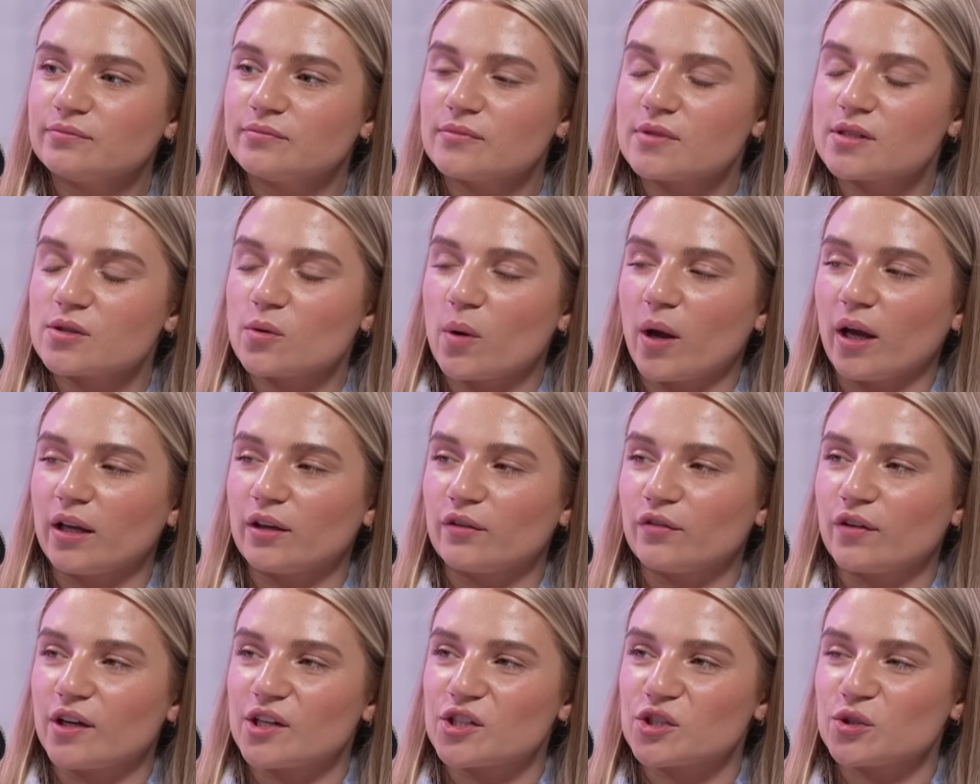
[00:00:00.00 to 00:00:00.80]
It's quite an
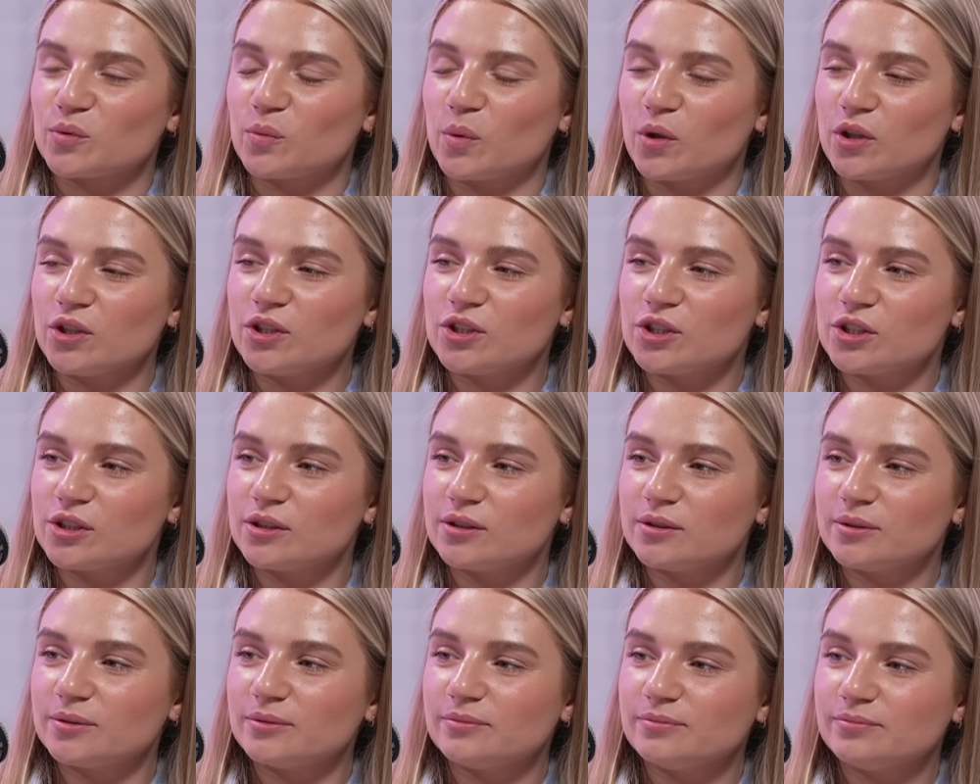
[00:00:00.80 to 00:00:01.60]
official word.
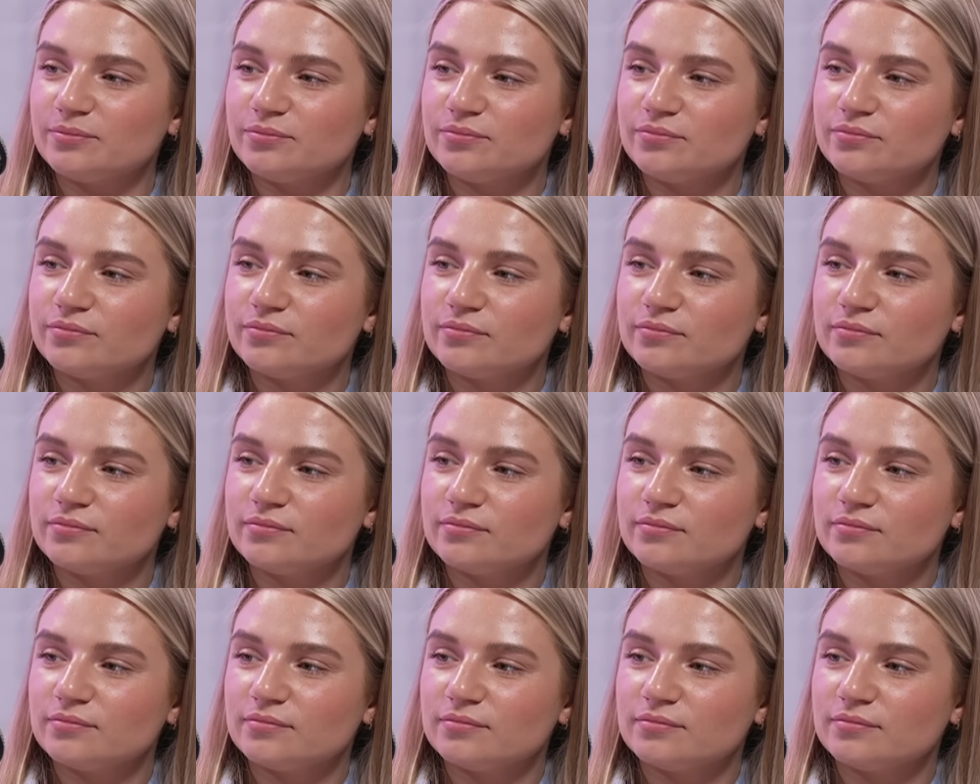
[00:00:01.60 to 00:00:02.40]
Yeah,
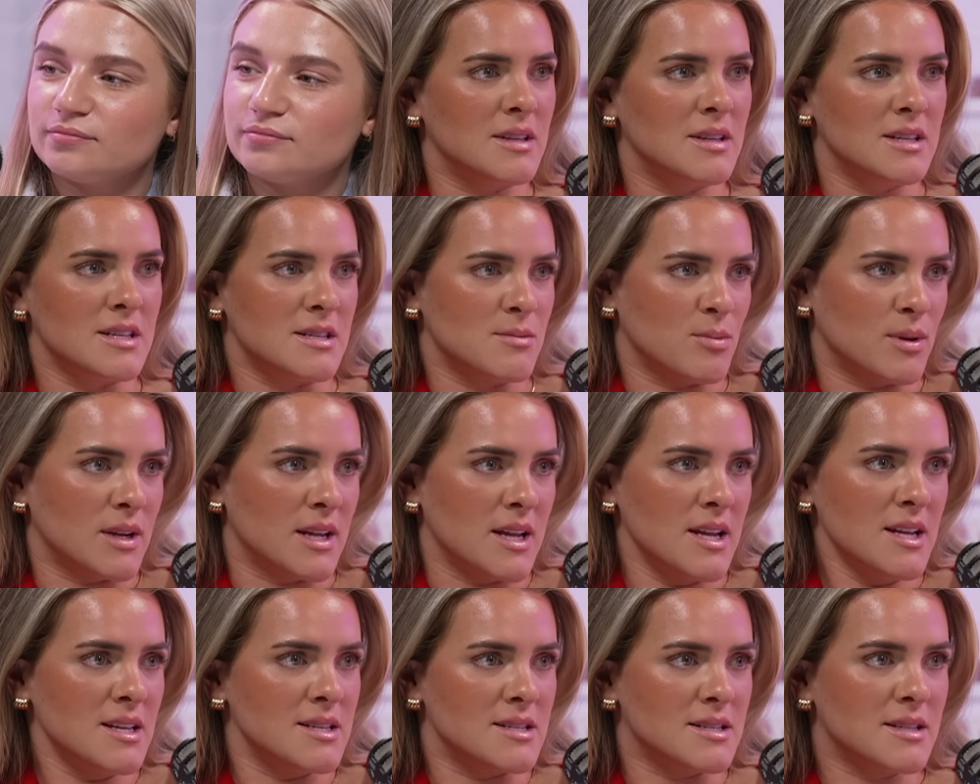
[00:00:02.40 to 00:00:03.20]
but it's what
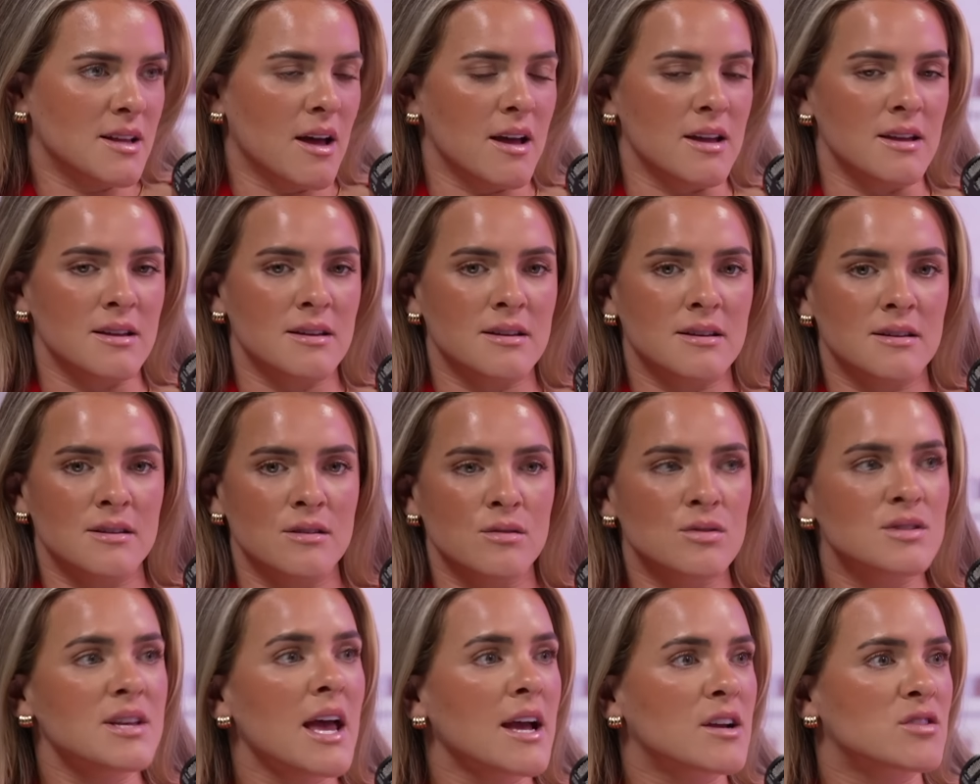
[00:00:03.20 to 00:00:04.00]
it is like
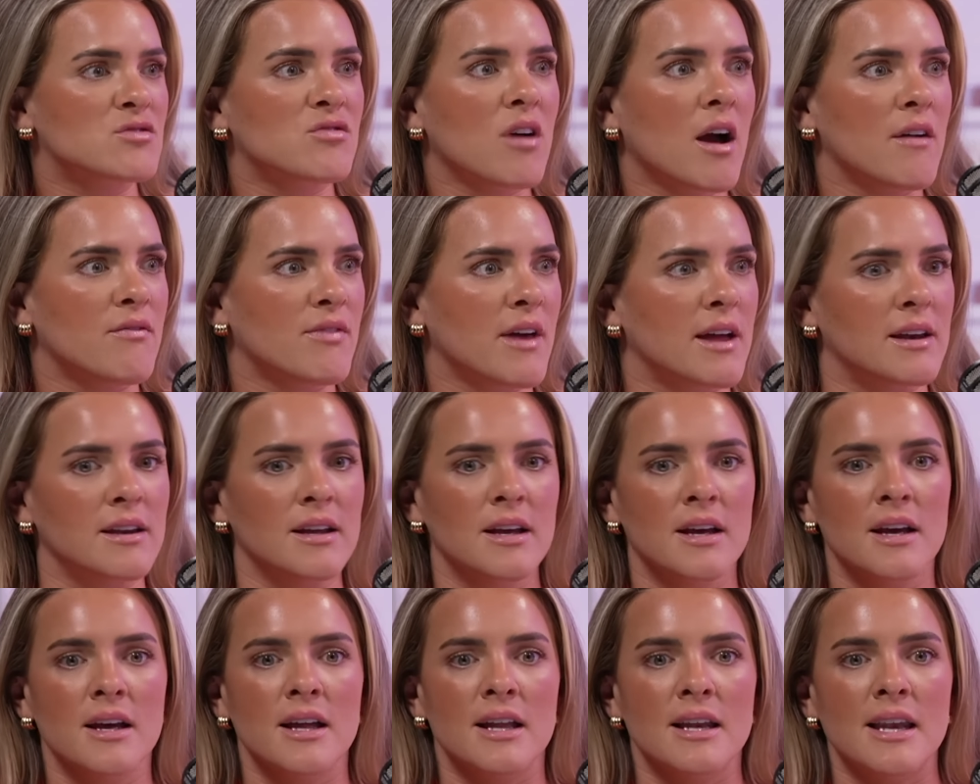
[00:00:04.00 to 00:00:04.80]
your sex drive then
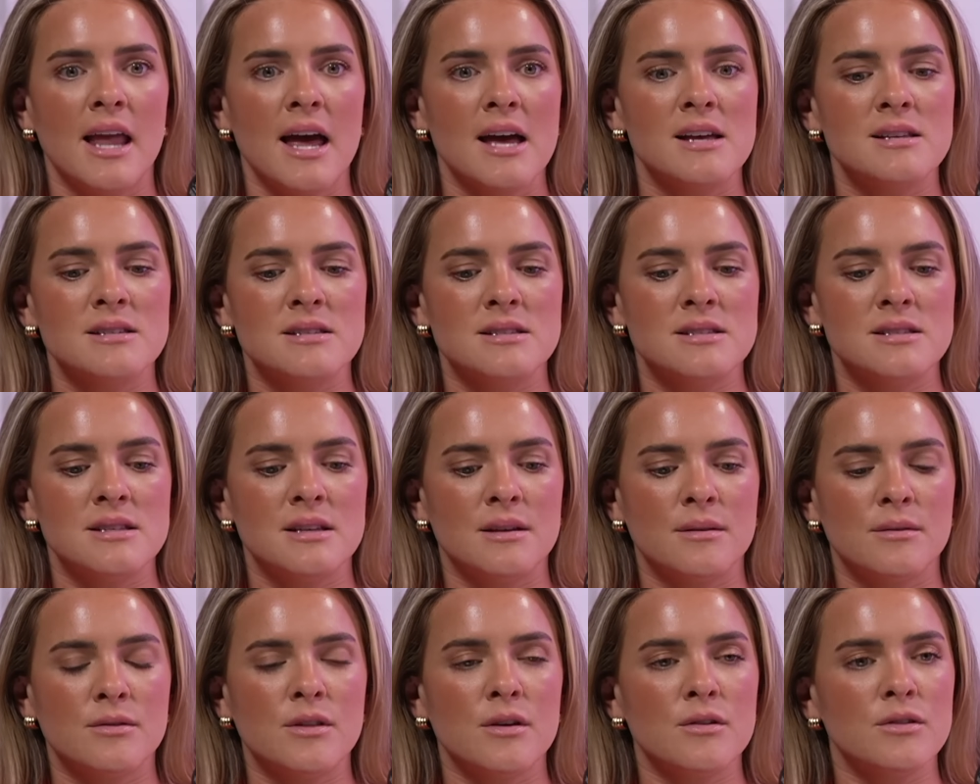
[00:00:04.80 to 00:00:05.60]
let's
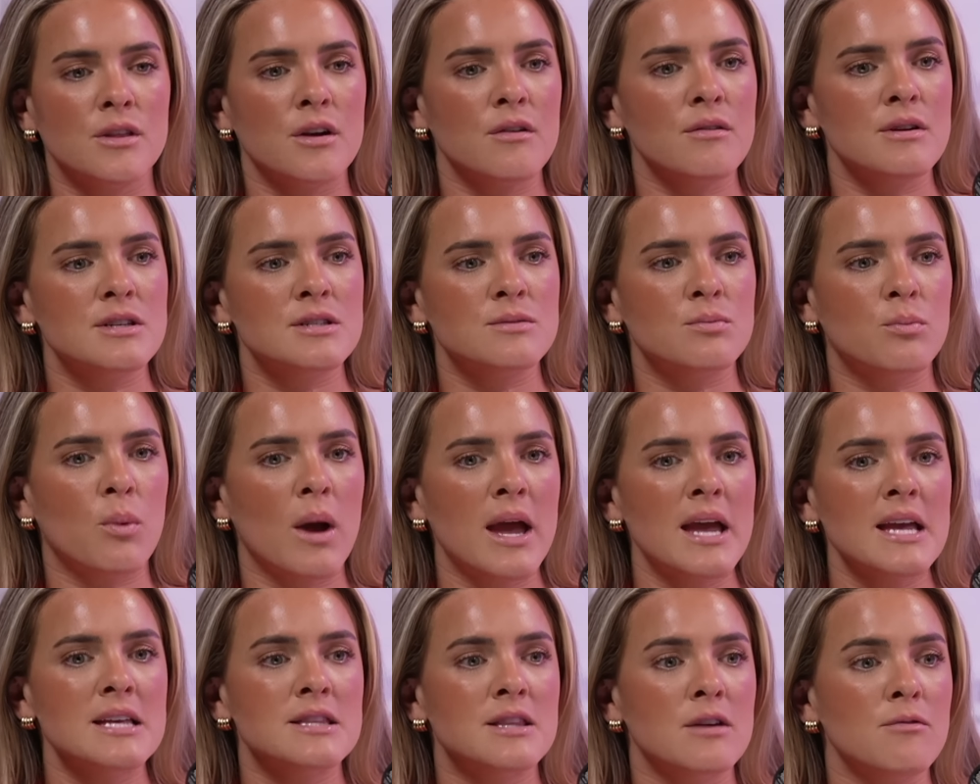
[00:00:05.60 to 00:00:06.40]
th- there is
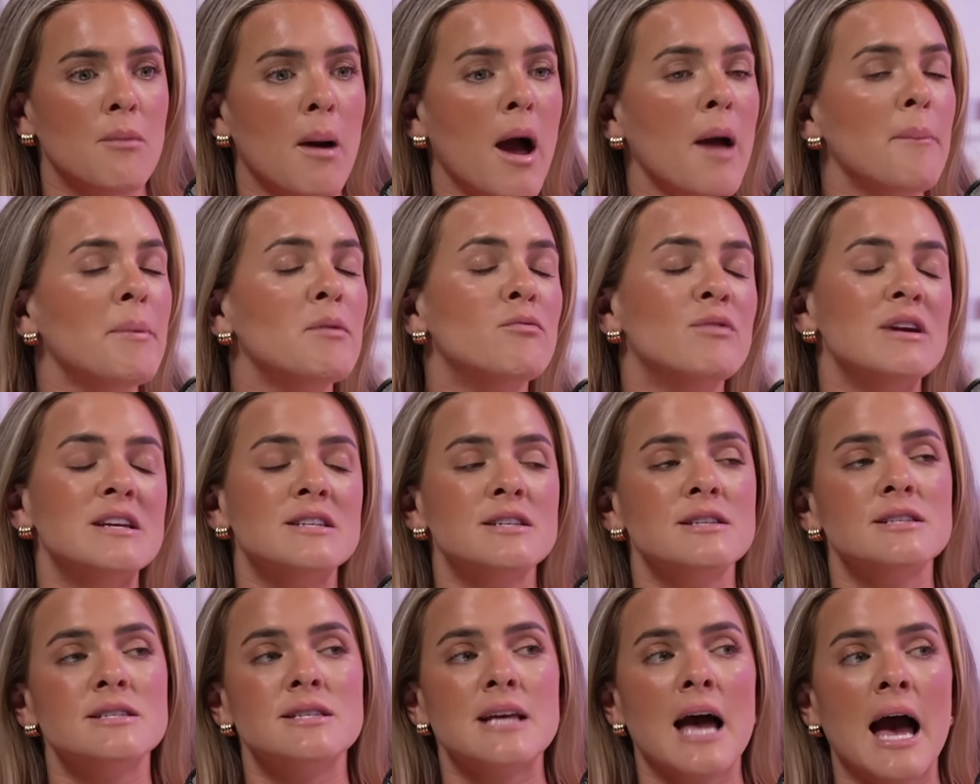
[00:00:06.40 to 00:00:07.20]
way there might be
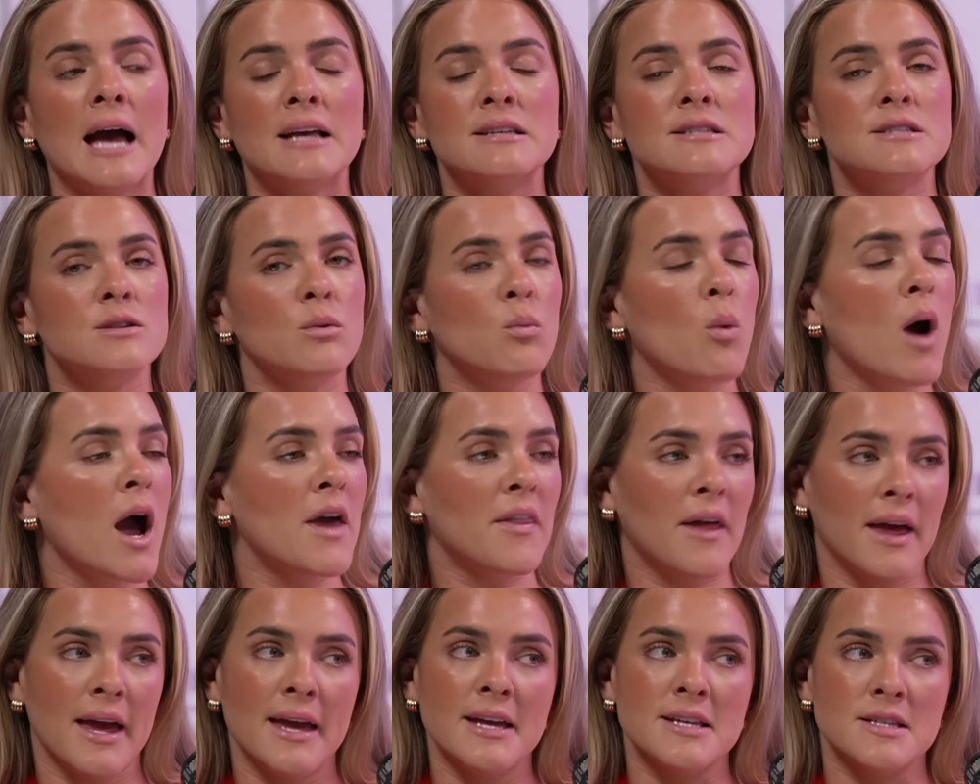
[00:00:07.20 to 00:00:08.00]
reasons as to why
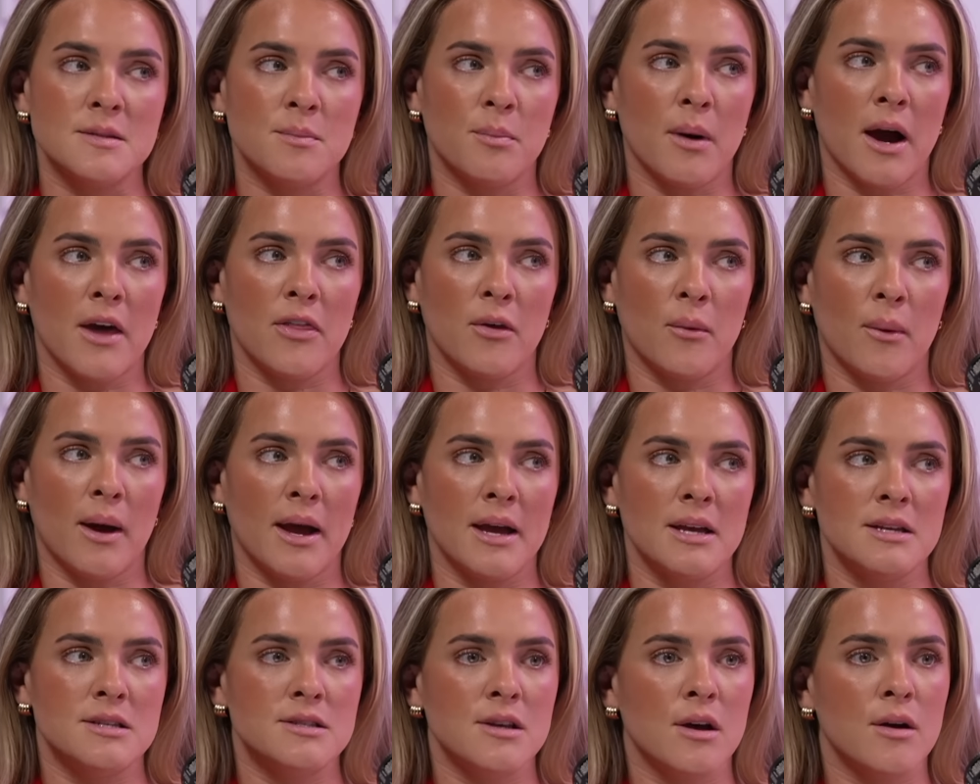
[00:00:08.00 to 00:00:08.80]
that is by the
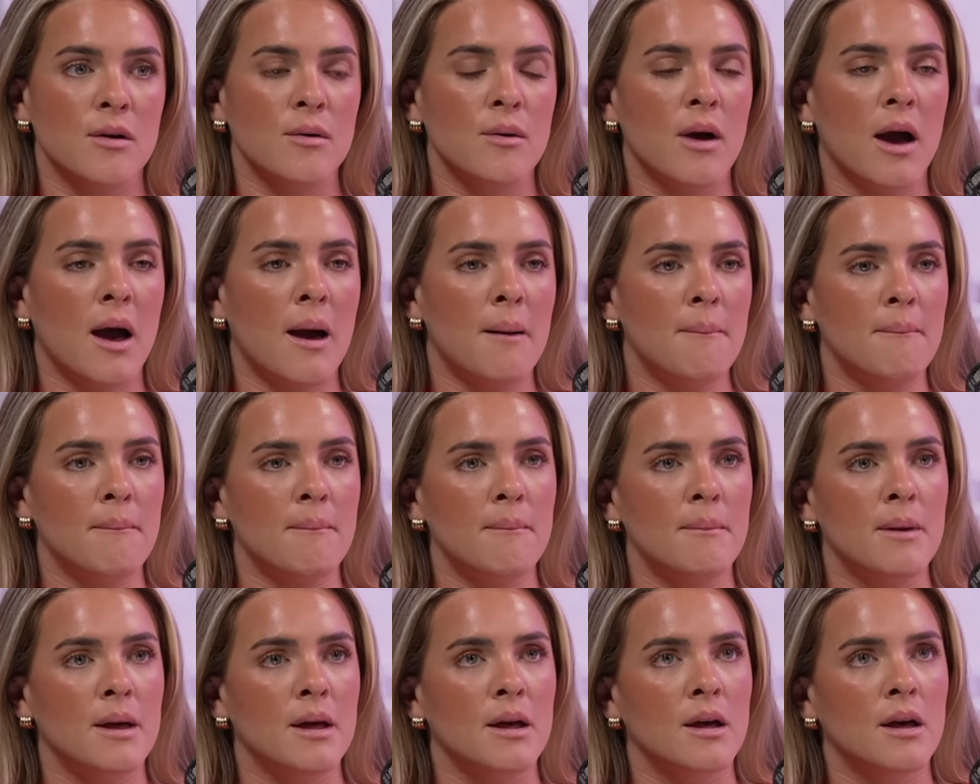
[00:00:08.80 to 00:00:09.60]
way so um